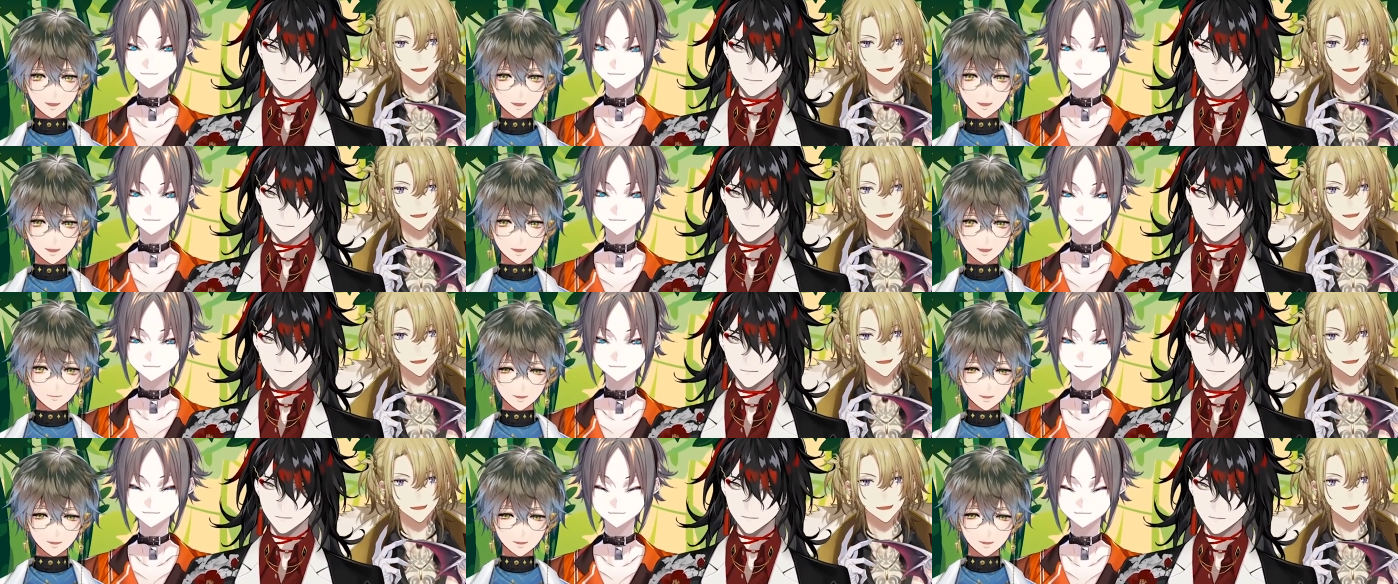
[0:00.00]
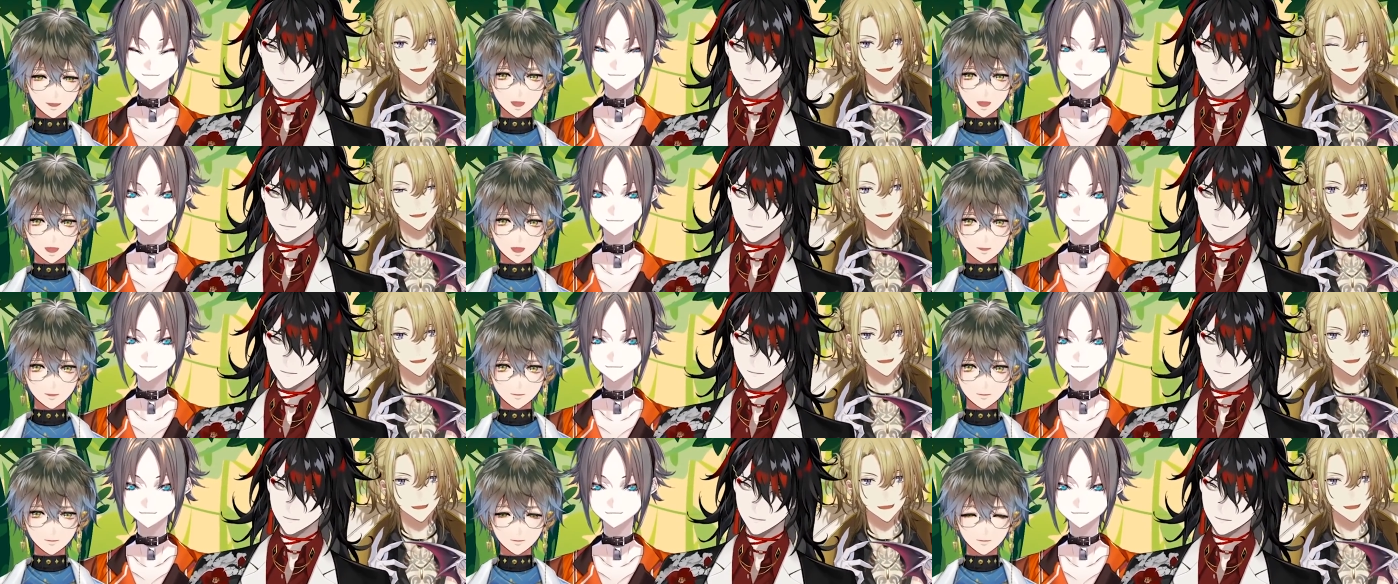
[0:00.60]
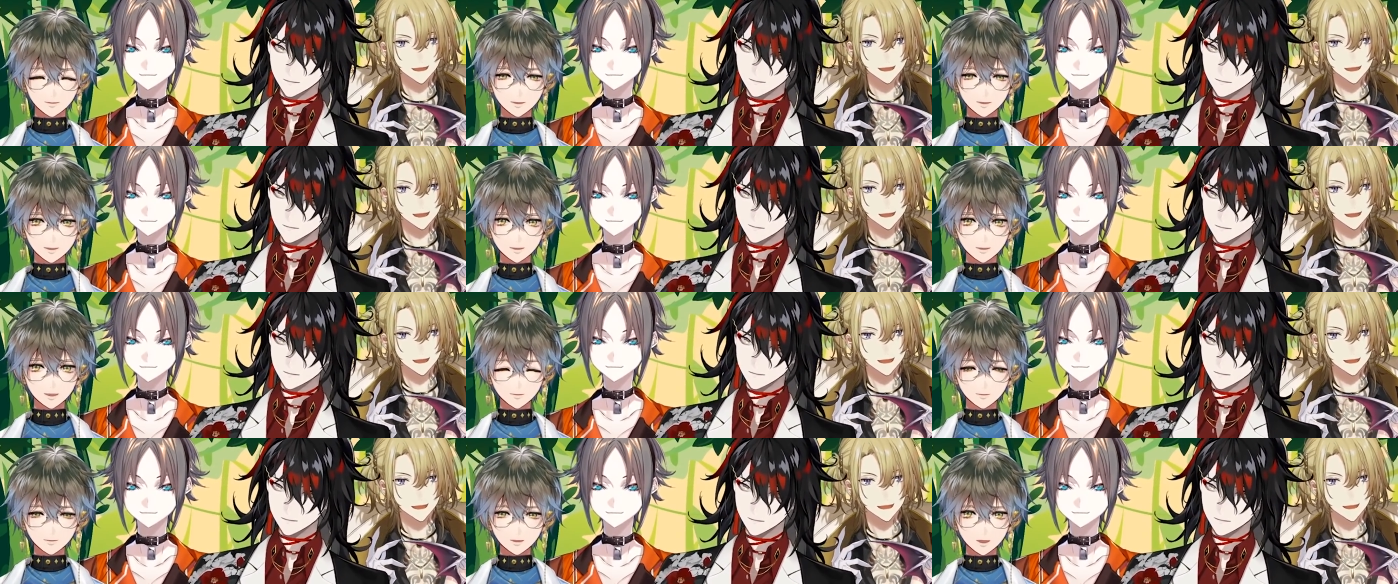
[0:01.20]
Speaker 1: um, I, I, was
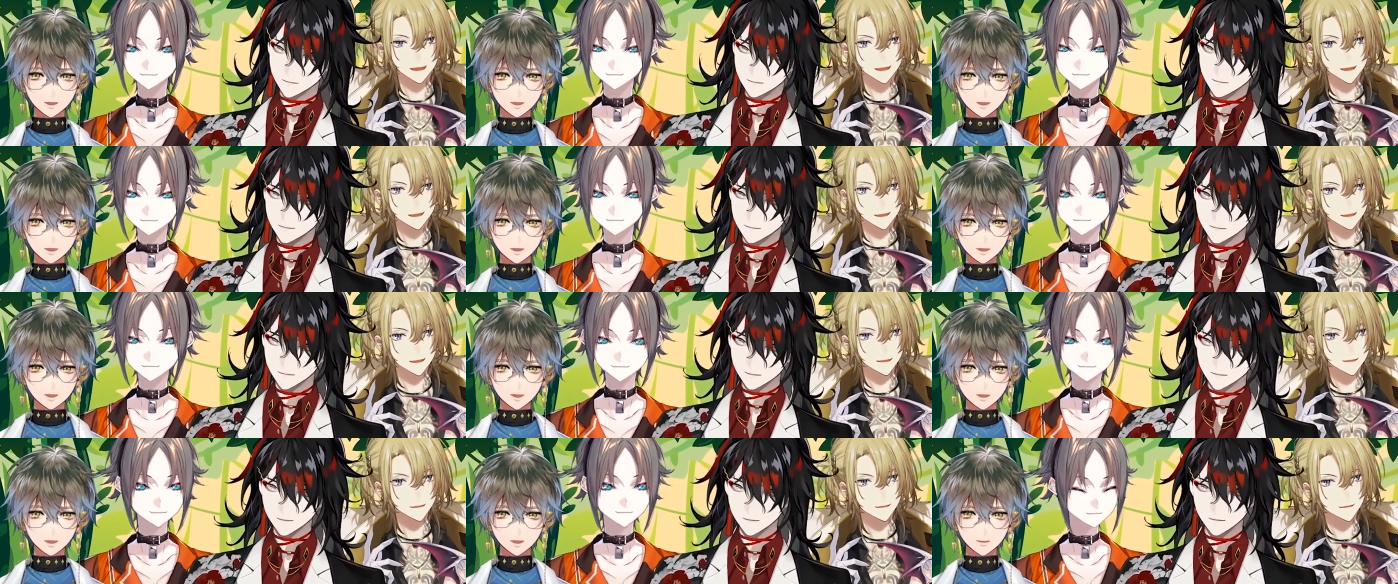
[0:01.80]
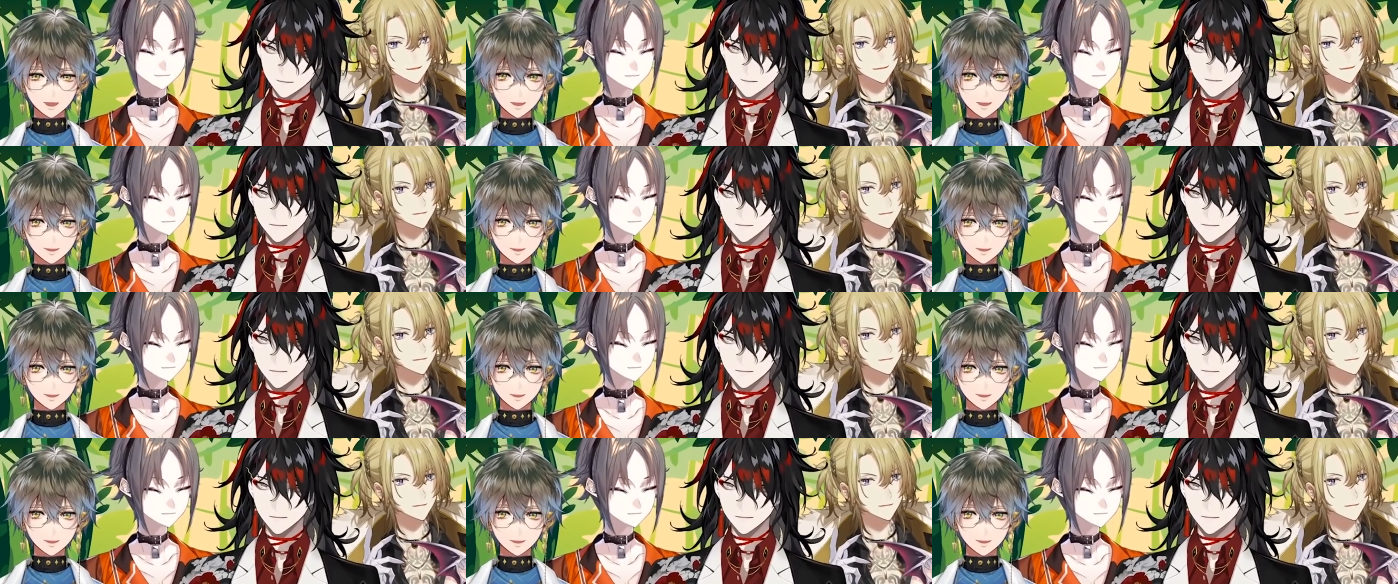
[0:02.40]
really into doing